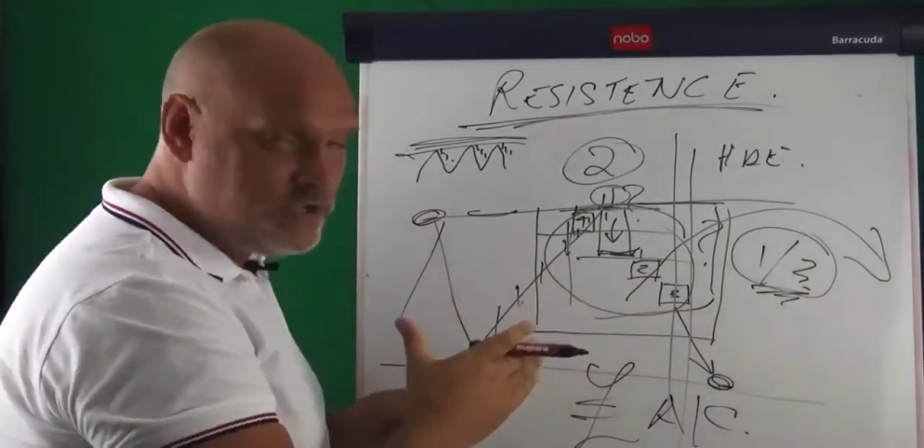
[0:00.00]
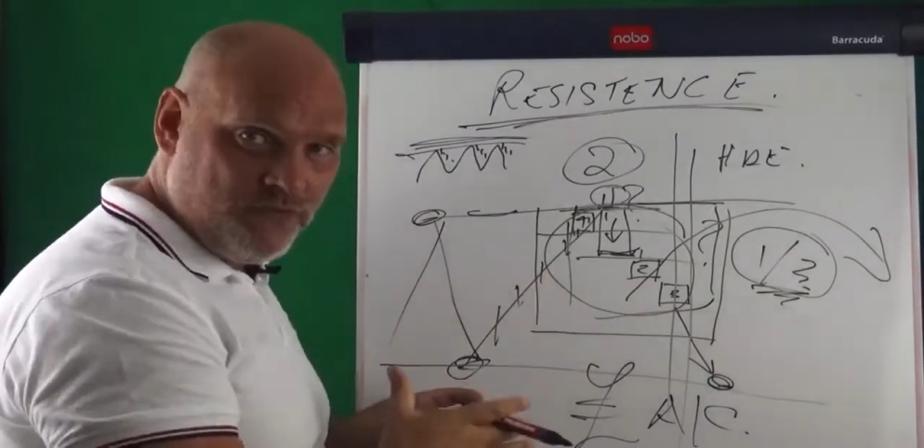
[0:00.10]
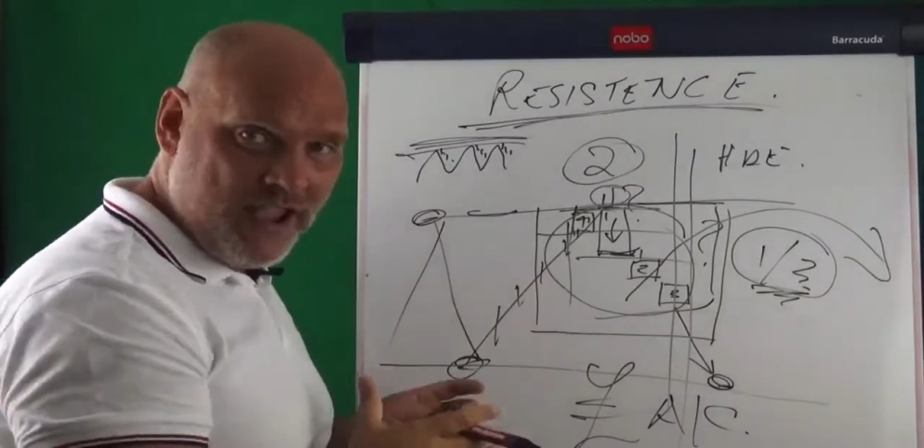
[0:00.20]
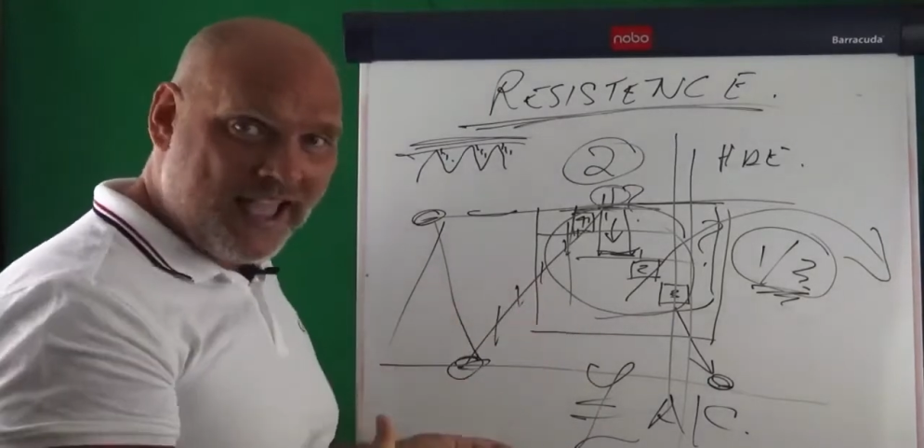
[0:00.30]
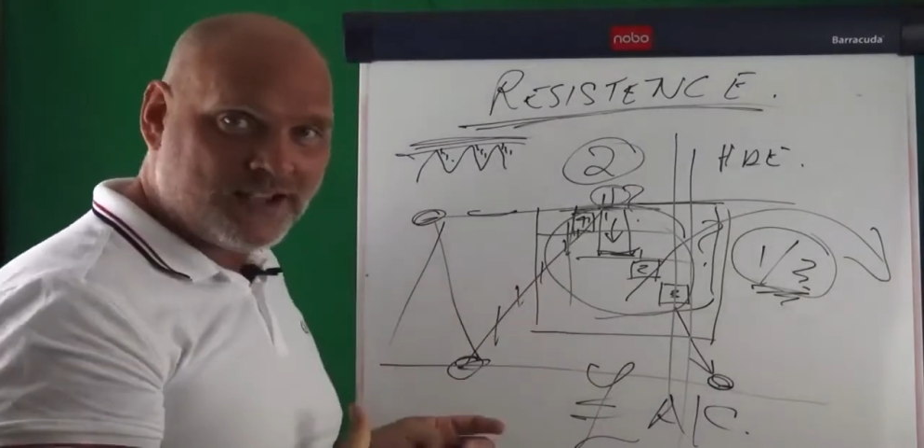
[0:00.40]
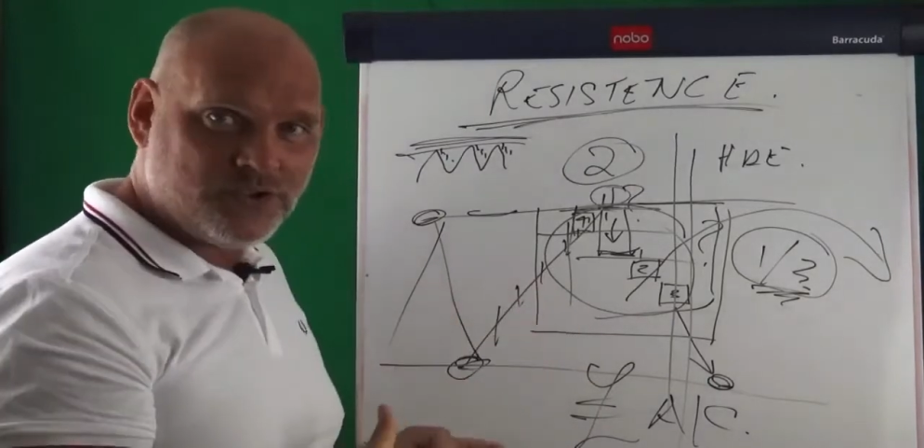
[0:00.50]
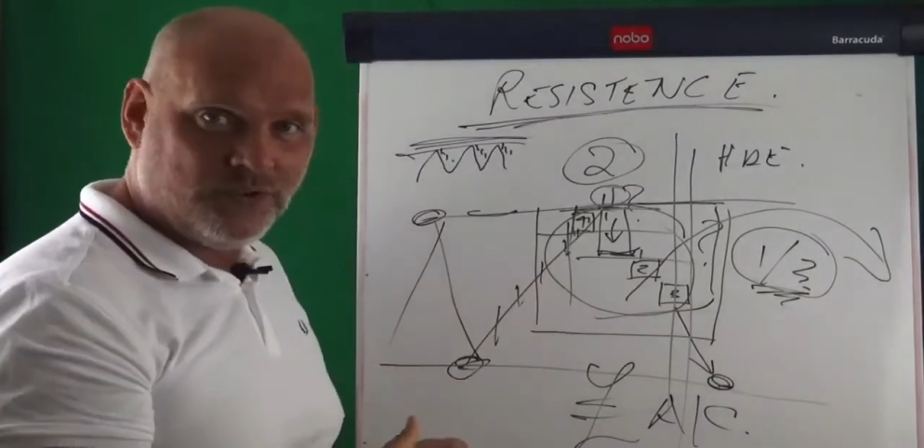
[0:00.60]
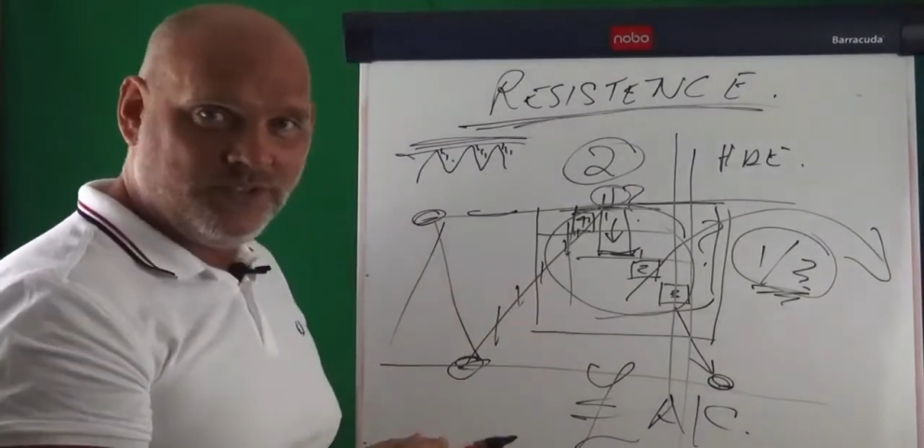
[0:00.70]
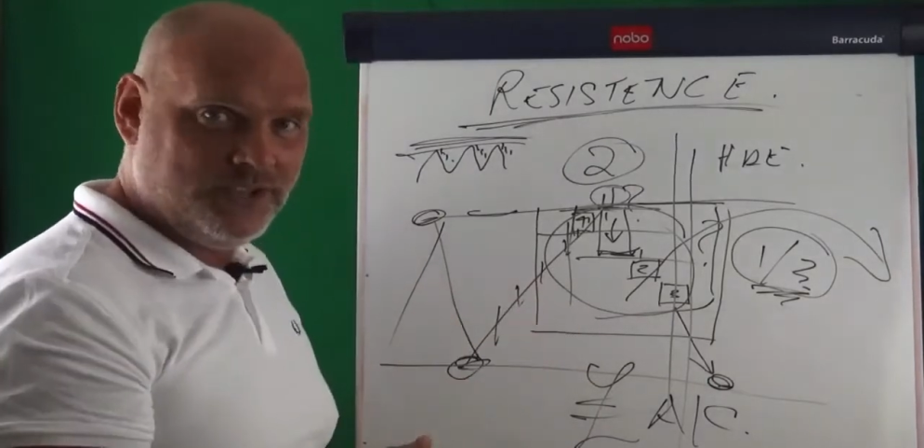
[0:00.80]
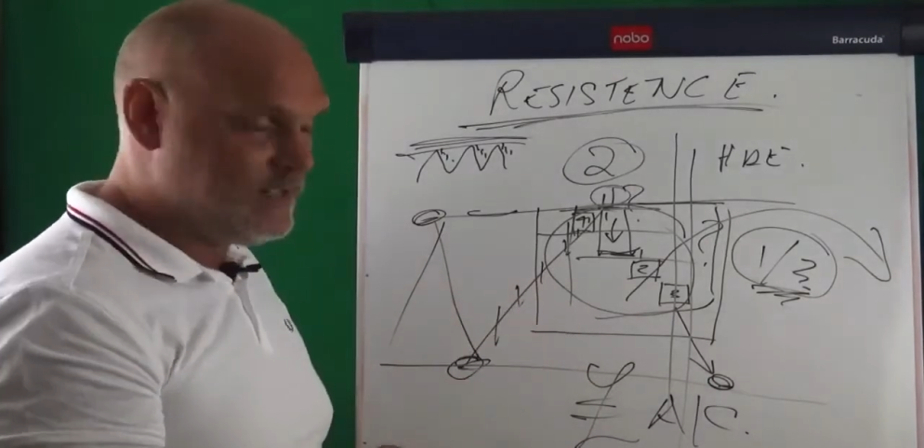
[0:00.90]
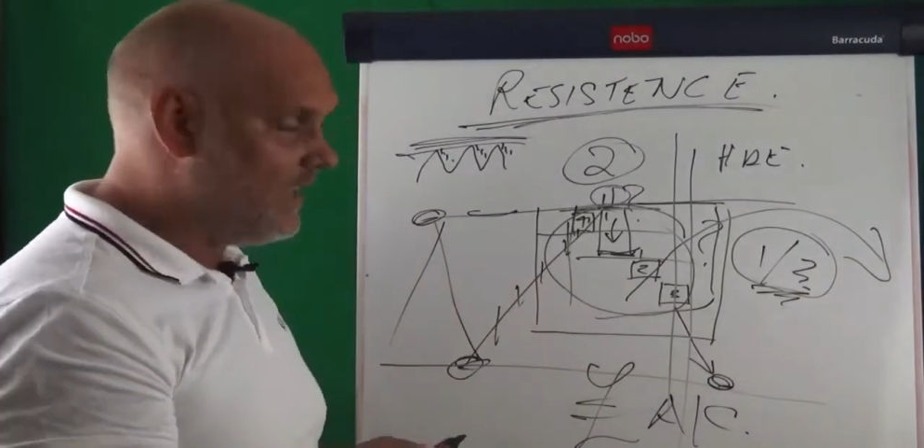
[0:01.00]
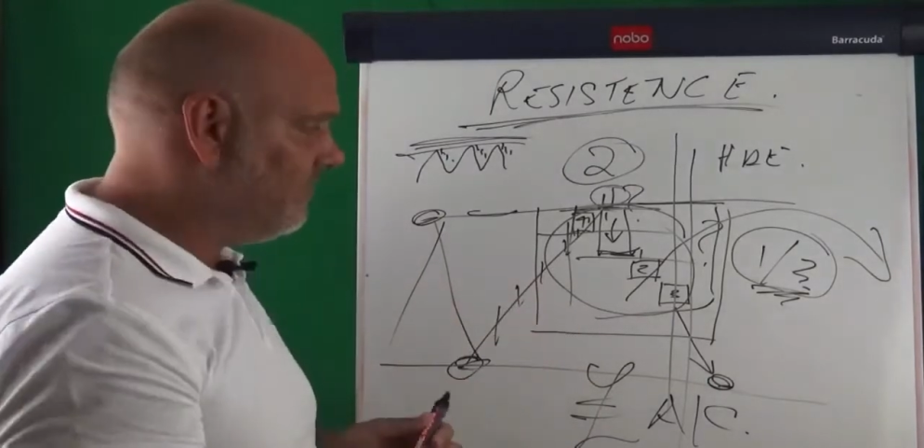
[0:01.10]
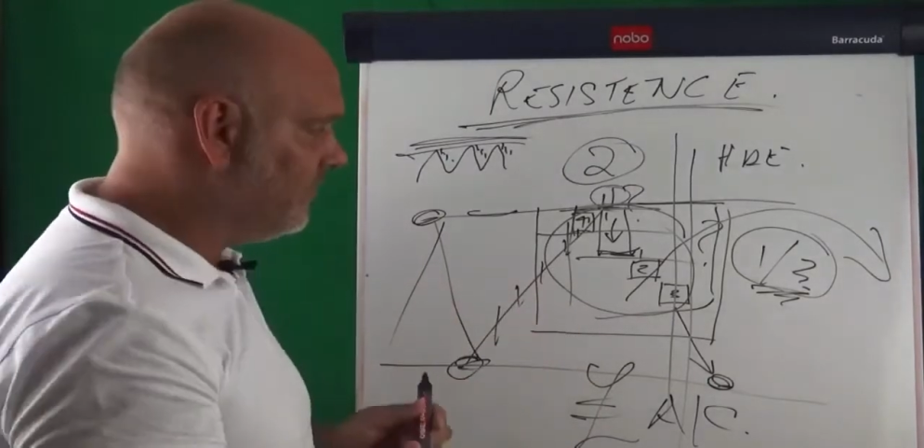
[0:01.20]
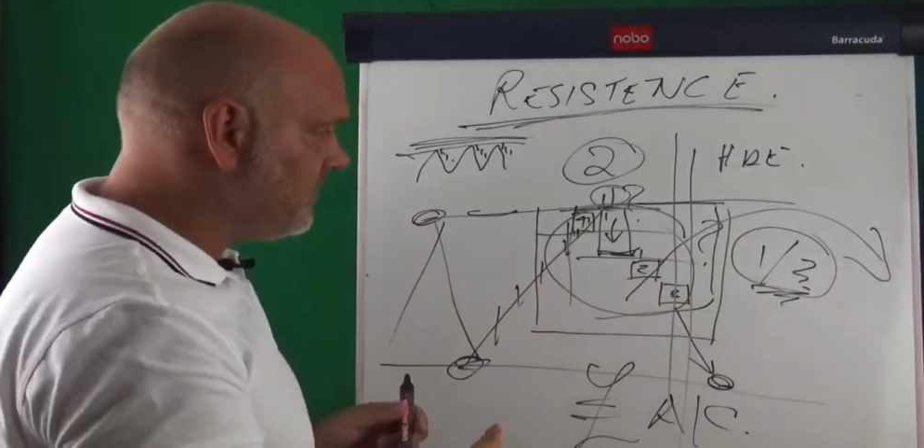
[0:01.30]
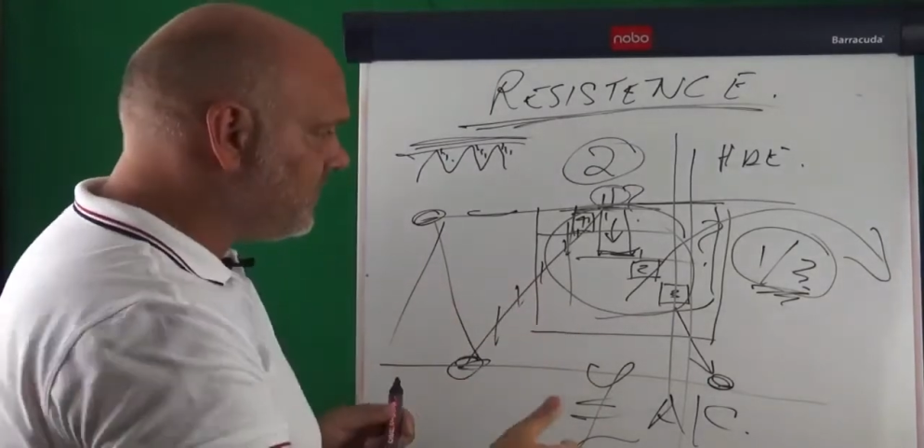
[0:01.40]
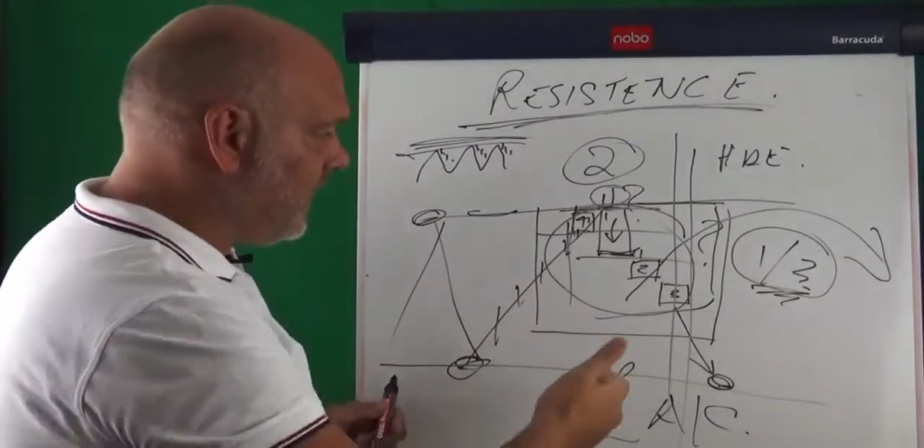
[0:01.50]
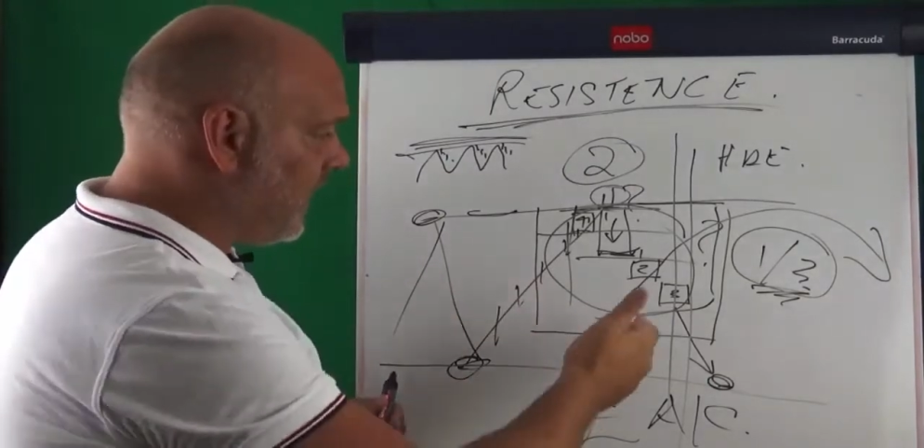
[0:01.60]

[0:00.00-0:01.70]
reacts off these levels